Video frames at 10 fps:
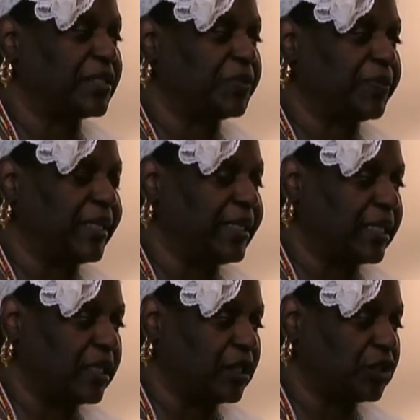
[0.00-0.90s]
and spreading the
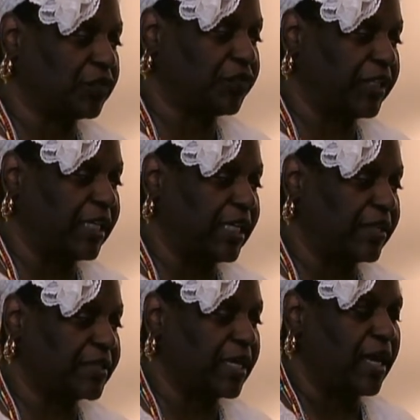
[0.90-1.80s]
culture for
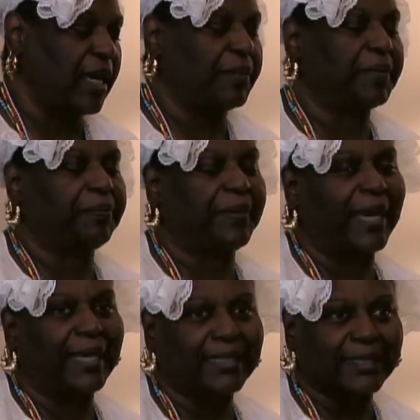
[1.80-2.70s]
years. But
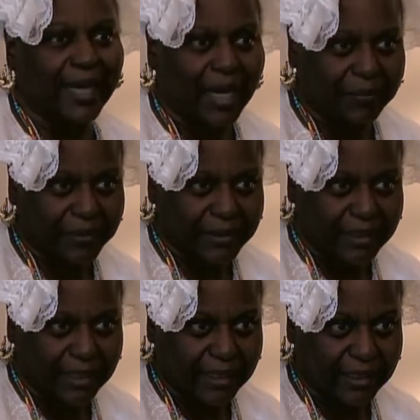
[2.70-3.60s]
Bay is the opera
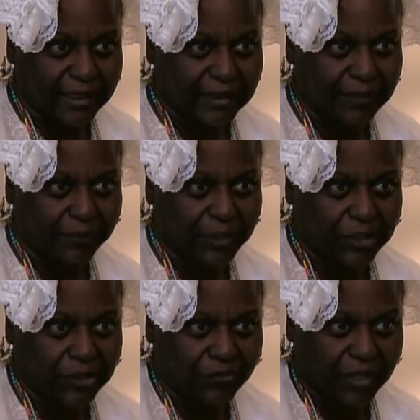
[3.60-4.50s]
singer. There's a
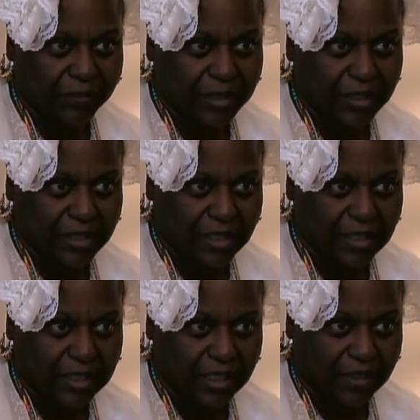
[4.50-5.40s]
picture of him in a
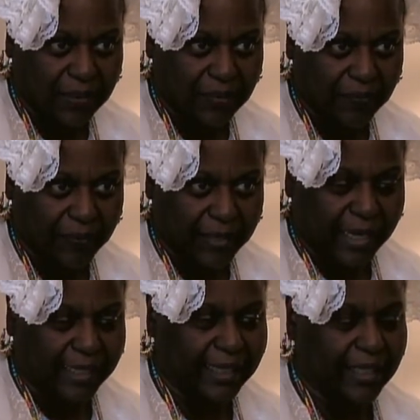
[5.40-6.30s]
tuxedo.
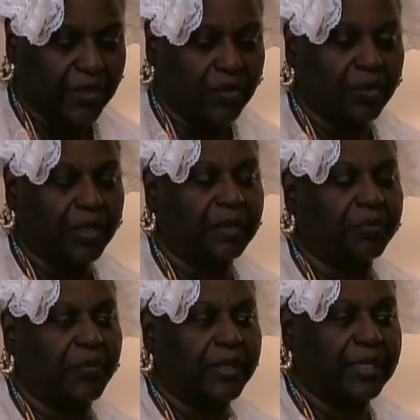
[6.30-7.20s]
And he had gone in
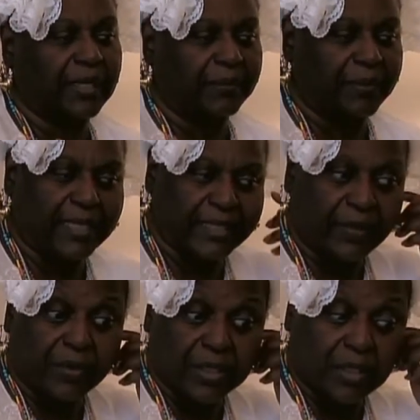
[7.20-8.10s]
Porgy and Bess,
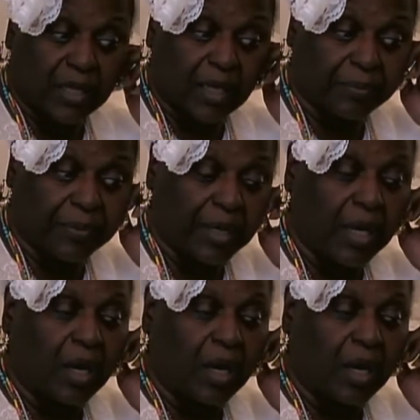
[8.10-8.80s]
that was an opera,